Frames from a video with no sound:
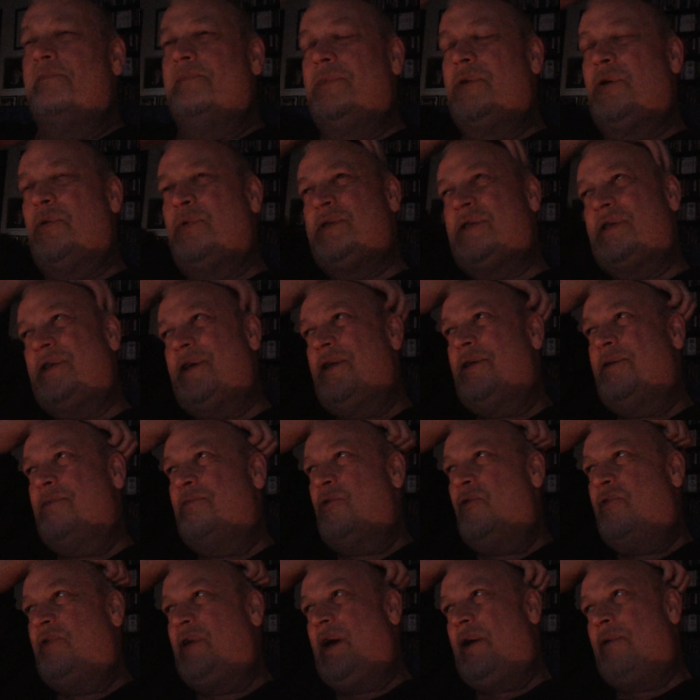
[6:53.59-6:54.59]
There was another
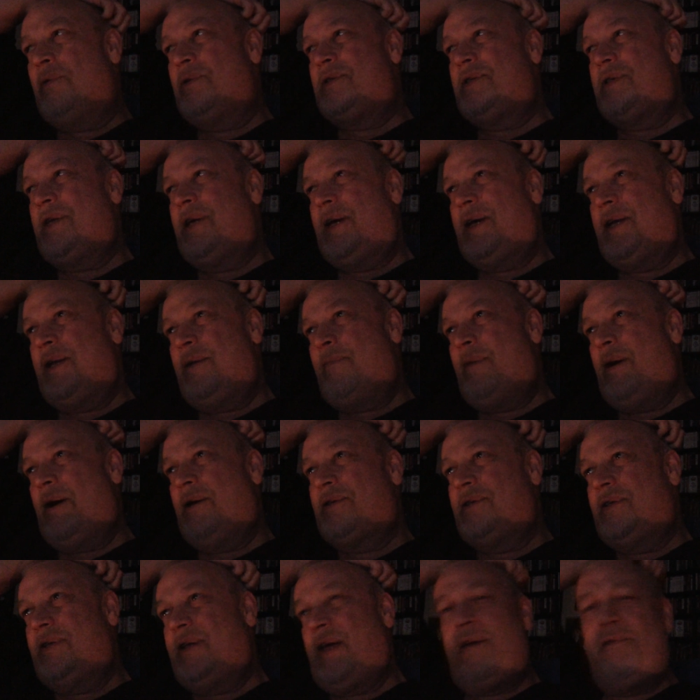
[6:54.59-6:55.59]
movie I was thinking
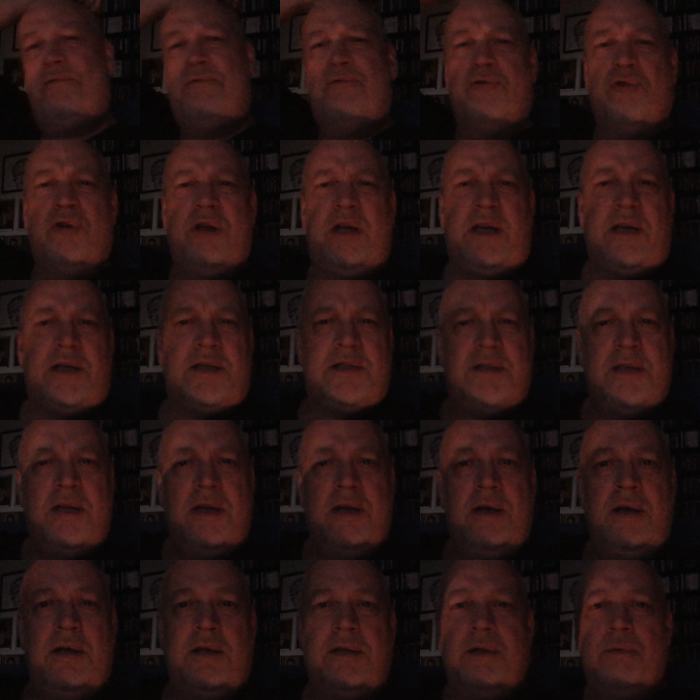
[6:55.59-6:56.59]
about today. Freaks,
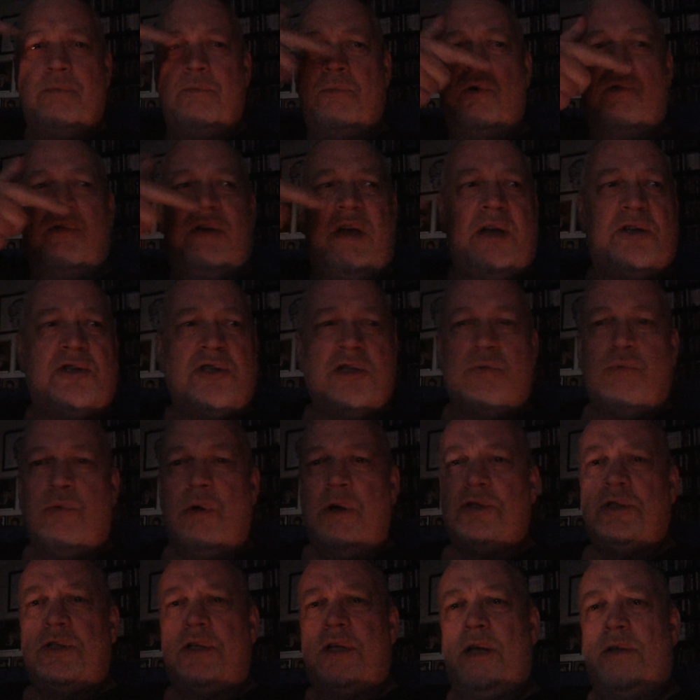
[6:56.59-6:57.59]
the movie I just
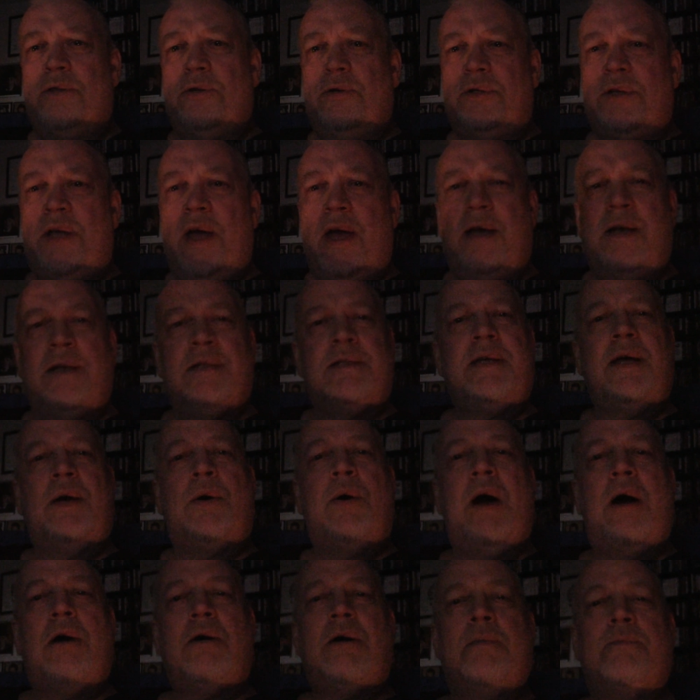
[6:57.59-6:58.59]
watched the other day. It's like,
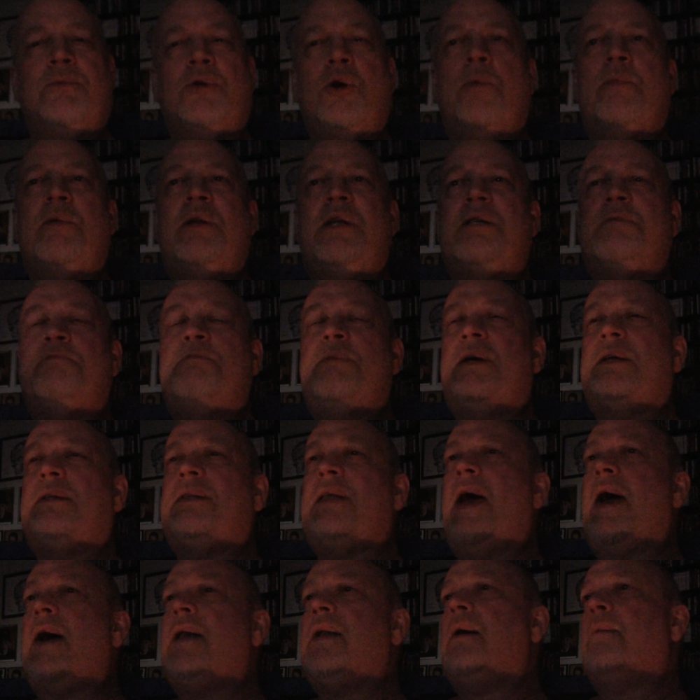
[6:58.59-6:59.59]
how come nobody's picked
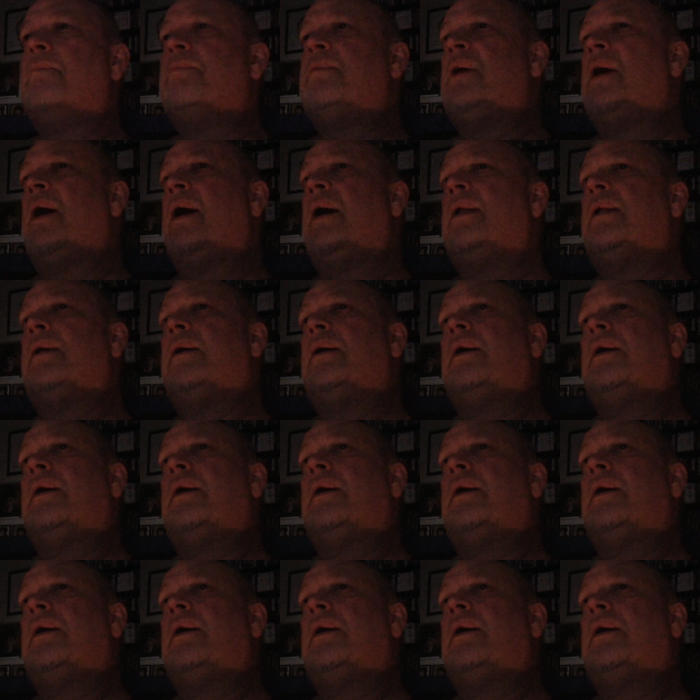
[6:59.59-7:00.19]
that up yet?